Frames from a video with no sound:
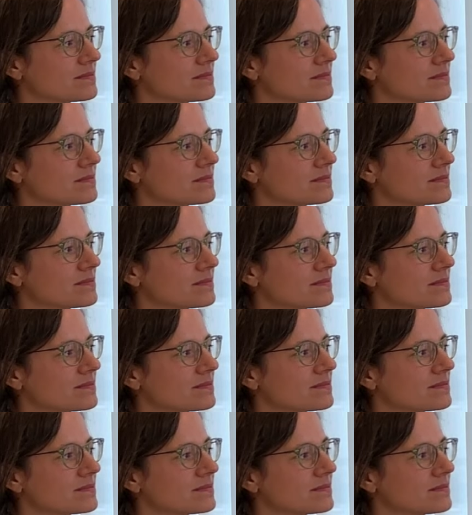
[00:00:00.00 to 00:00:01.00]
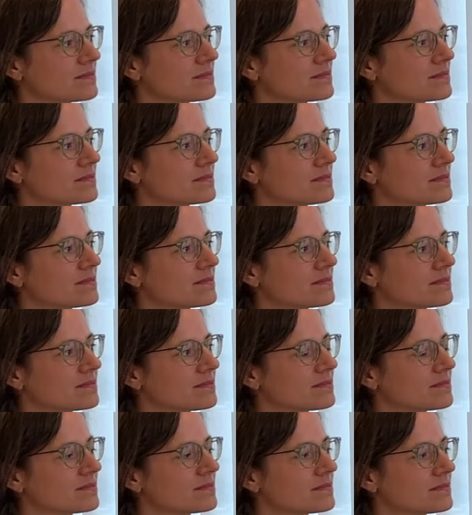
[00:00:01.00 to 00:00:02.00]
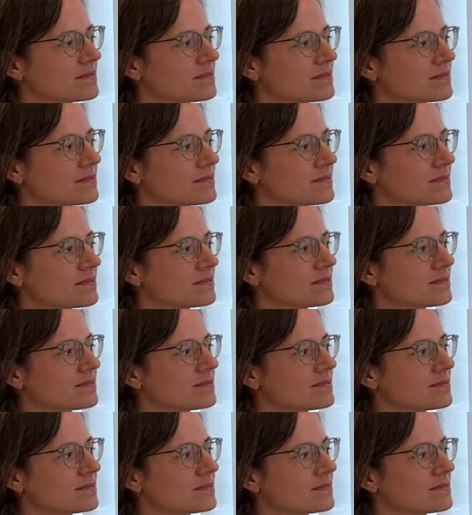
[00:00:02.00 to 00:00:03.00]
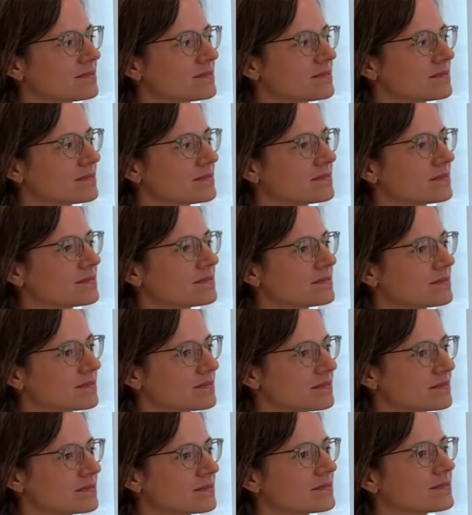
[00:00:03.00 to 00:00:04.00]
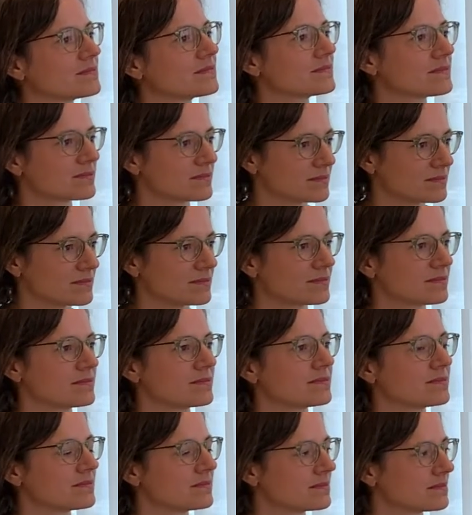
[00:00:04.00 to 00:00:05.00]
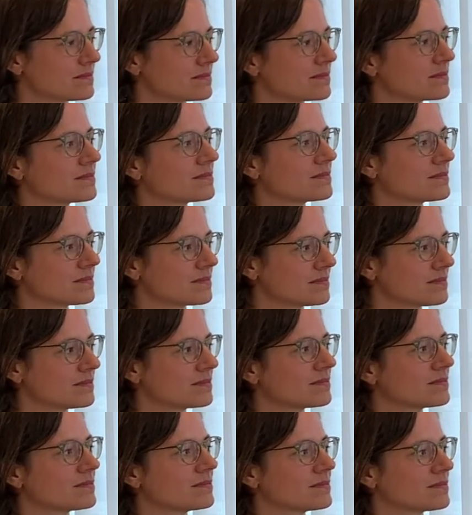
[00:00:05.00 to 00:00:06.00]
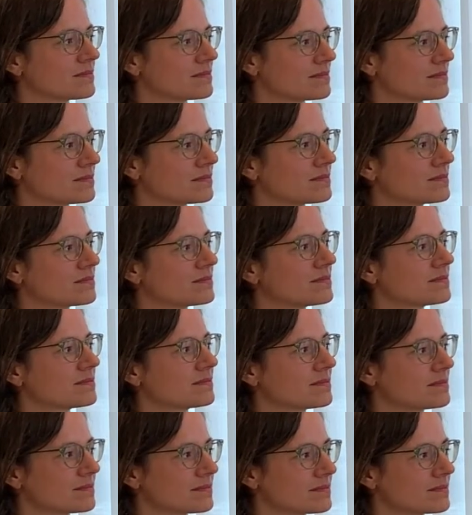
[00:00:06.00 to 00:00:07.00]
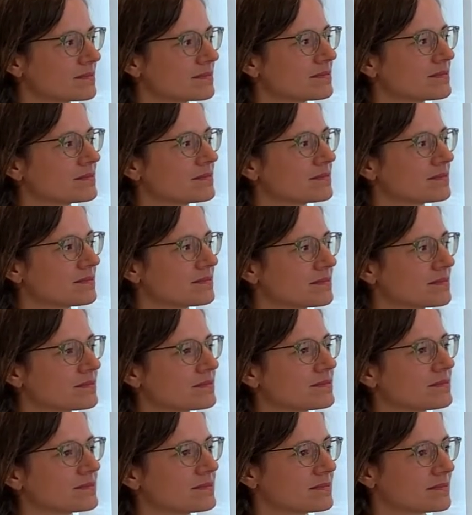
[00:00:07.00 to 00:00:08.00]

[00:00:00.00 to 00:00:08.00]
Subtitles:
No words are spoken by the person on screen.